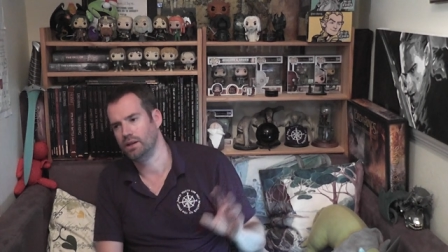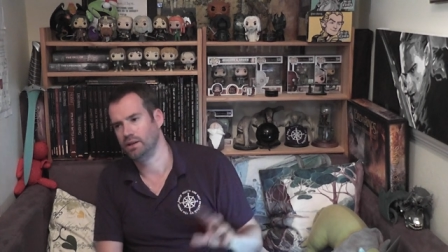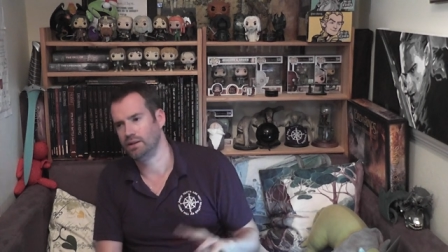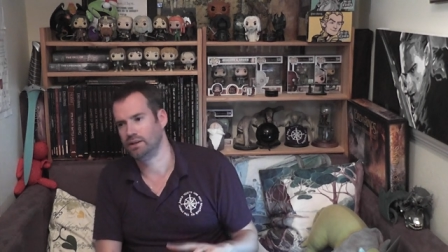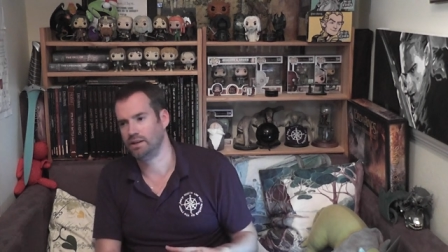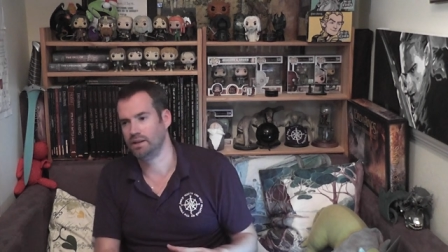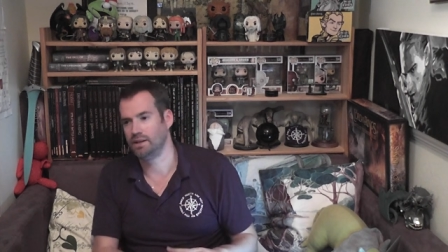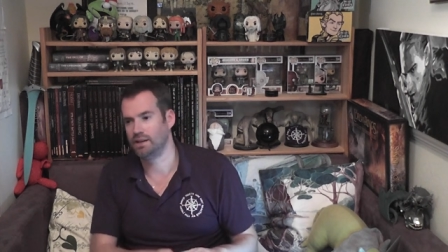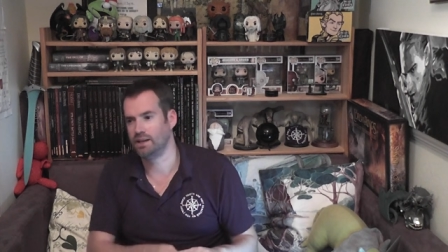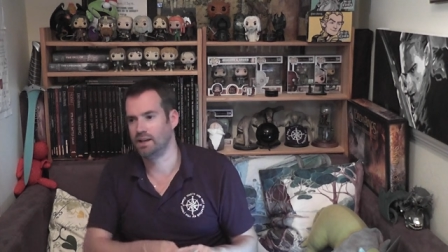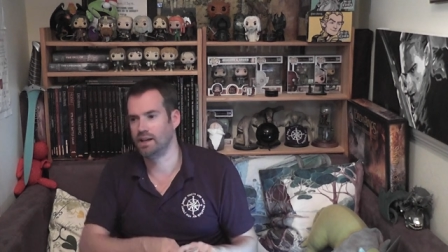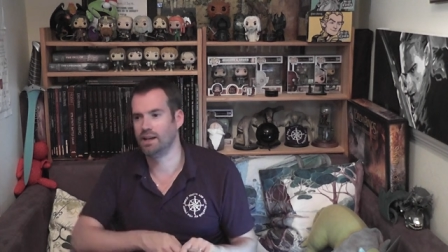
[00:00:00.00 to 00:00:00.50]
and
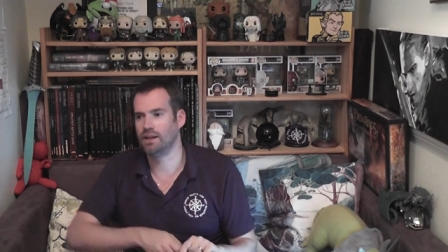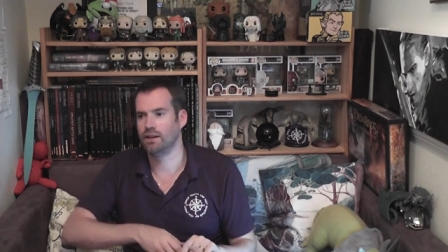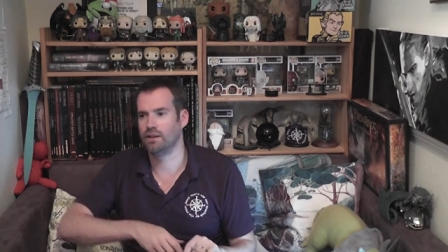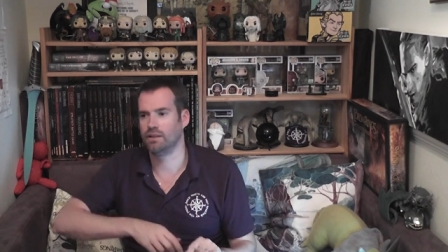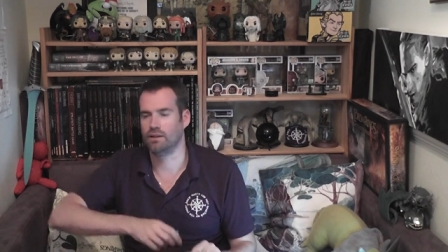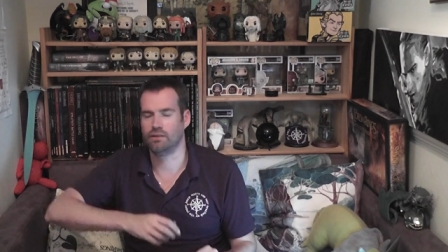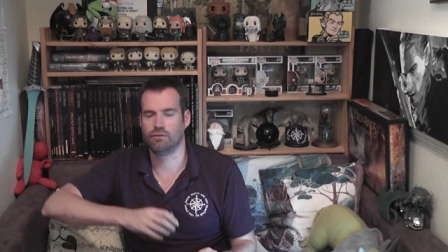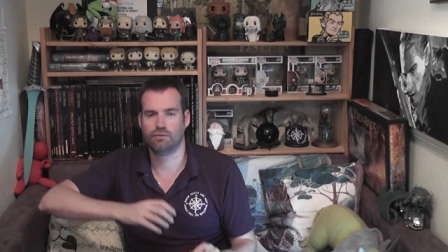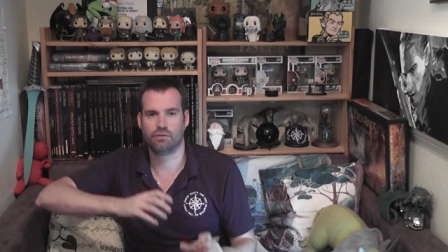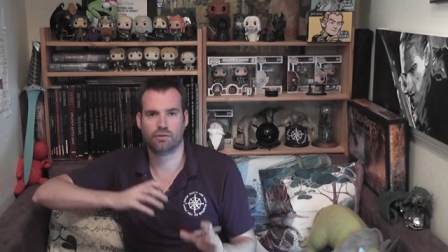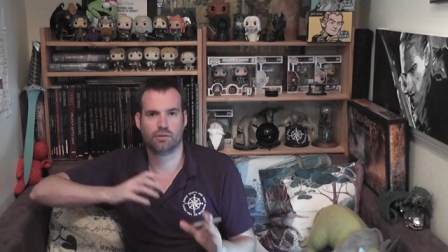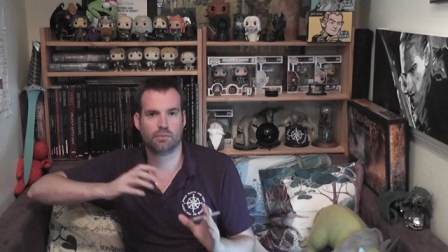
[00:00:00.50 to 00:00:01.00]
didn't get
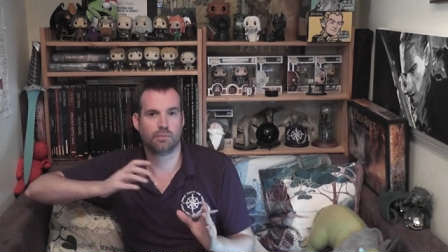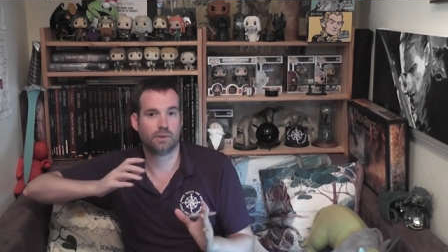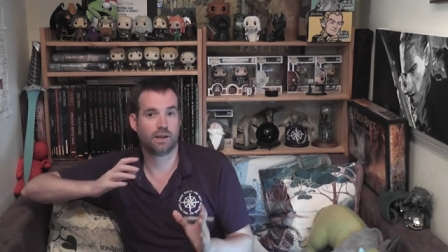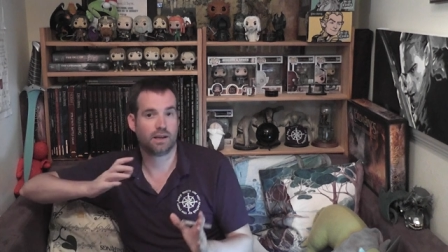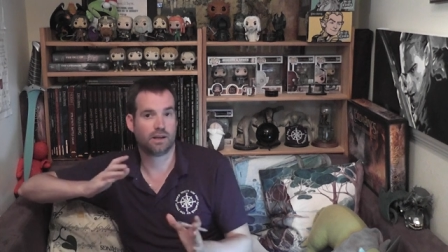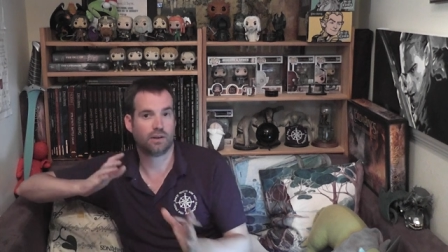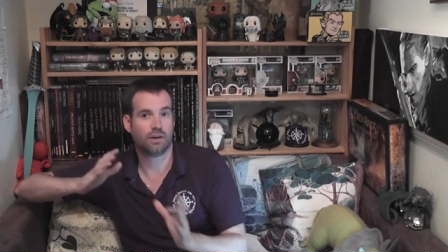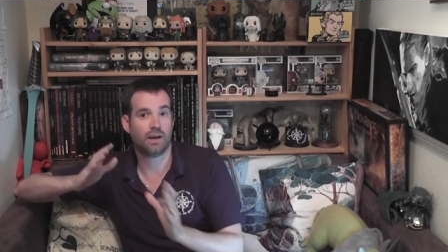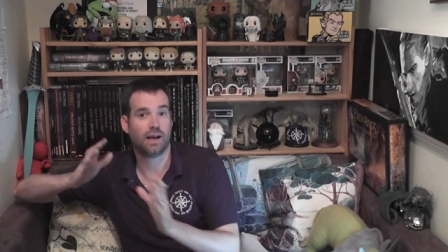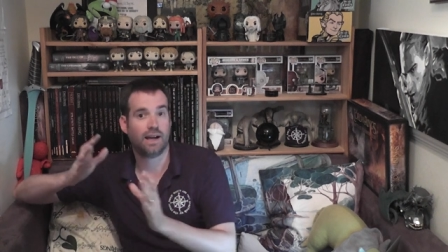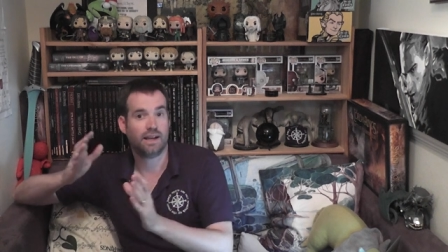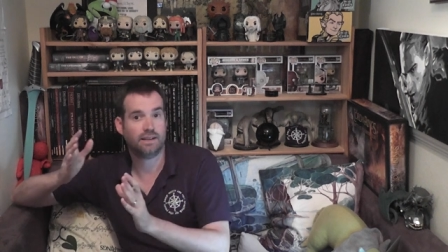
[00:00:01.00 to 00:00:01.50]
anything for them and
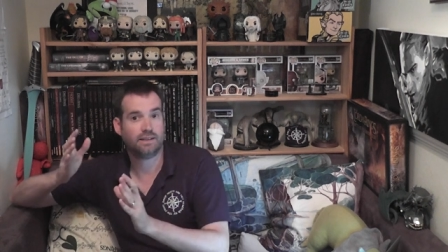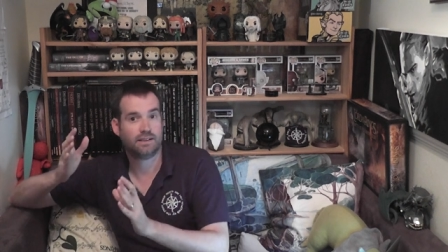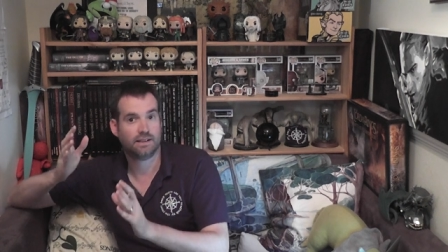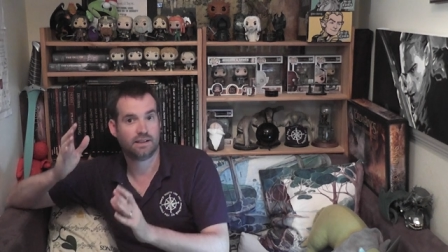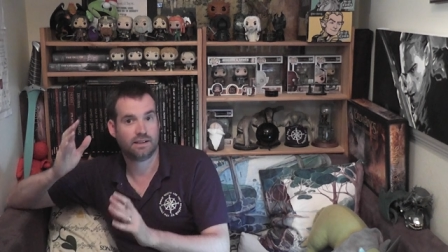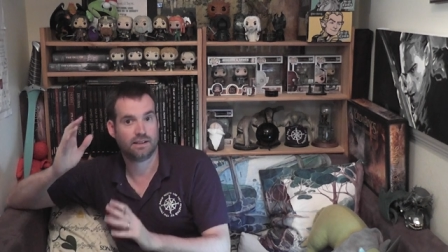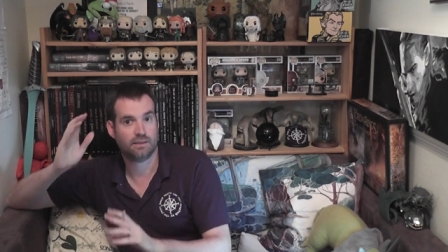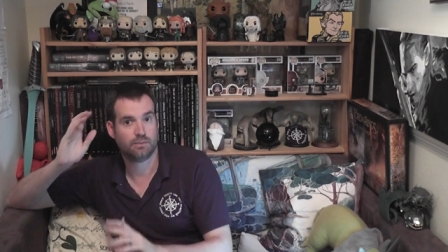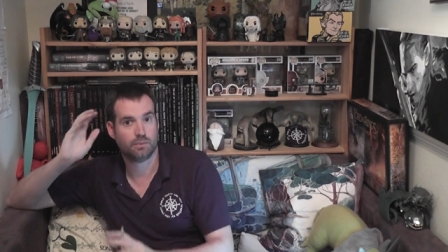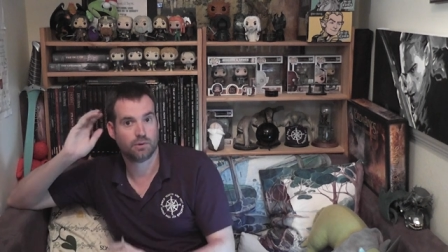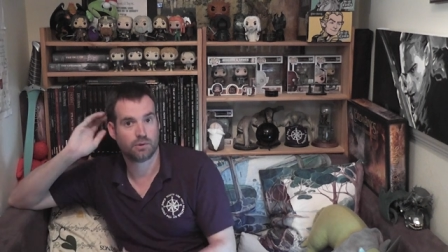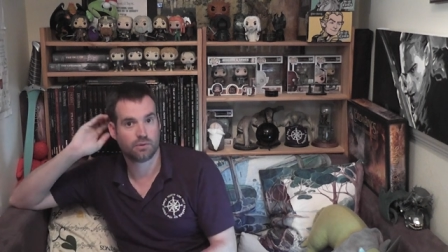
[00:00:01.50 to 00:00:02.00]
then got
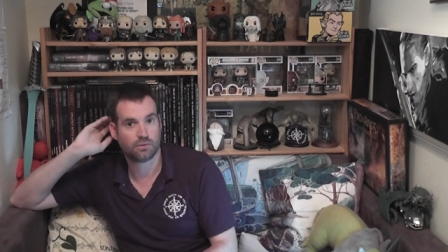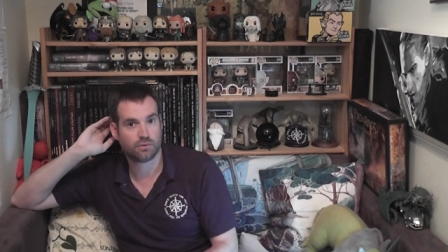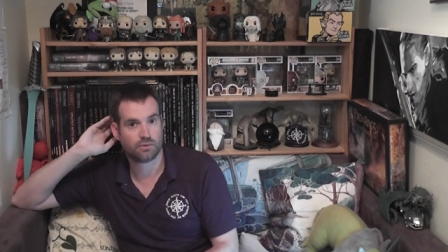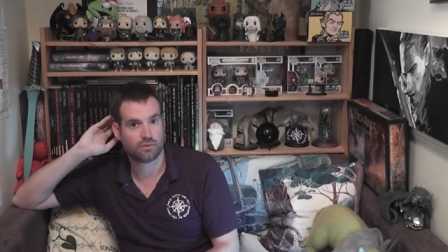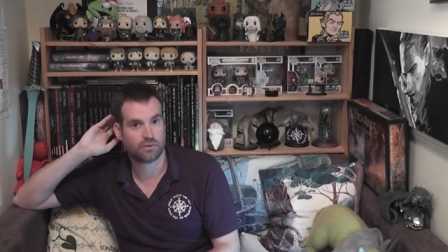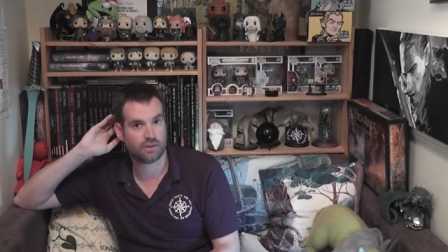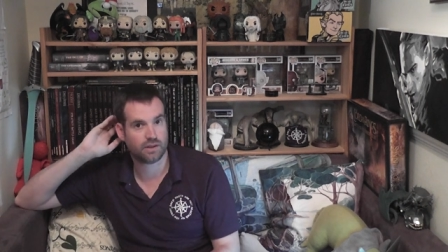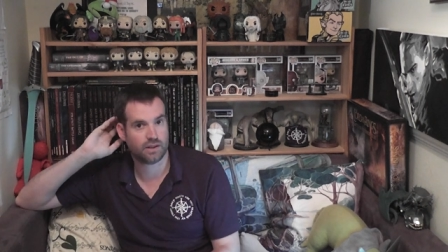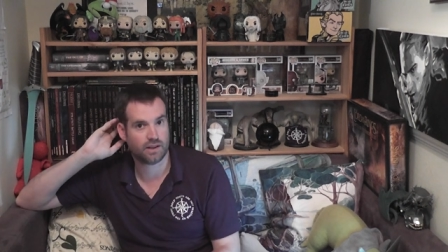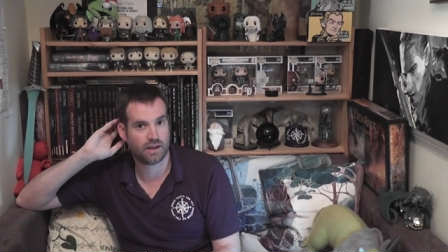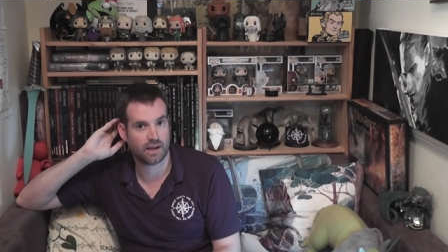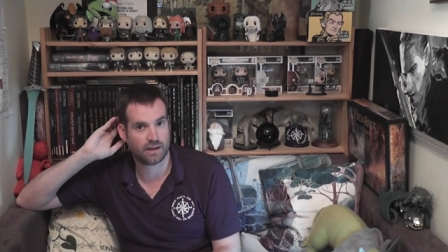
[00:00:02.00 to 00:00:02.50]
18 models
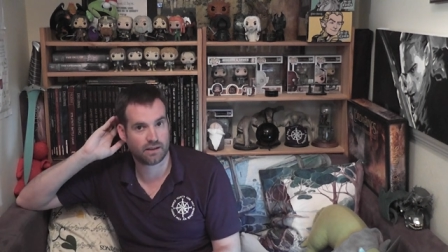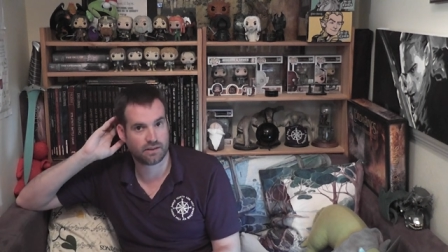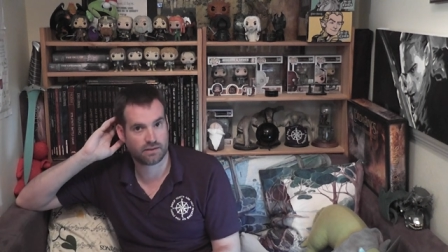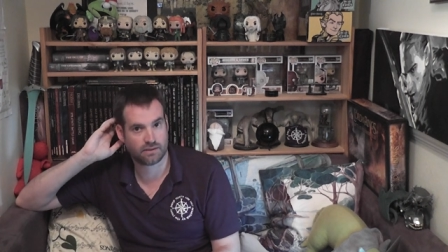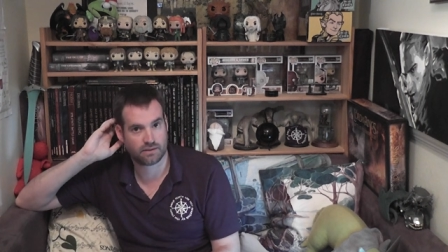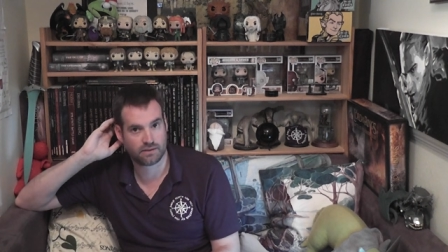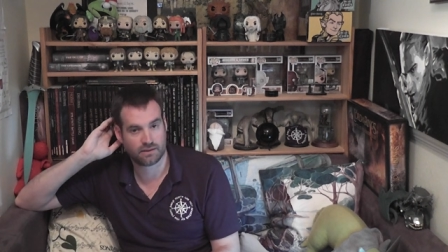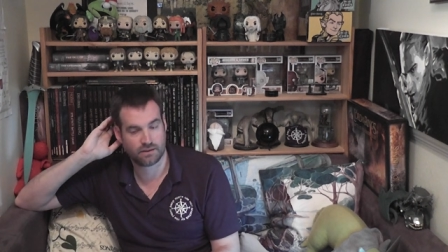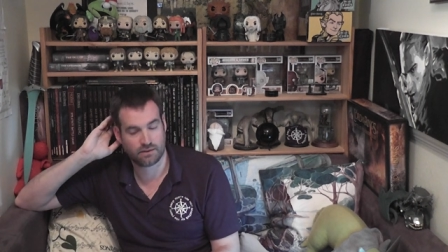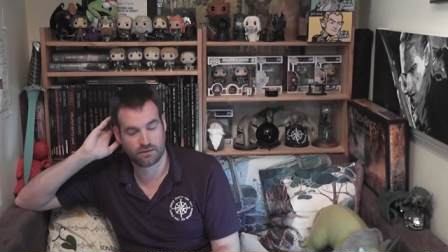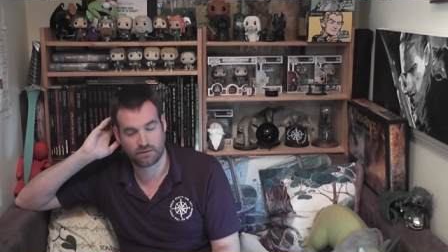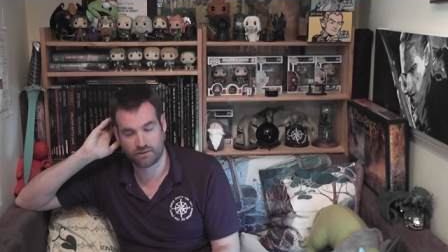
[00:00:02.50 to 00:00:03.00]
for the
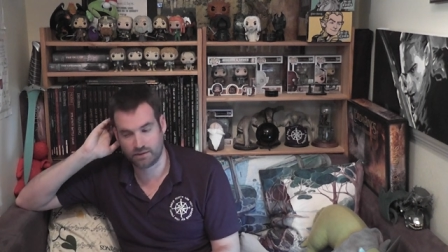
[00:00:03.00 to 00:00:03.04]
next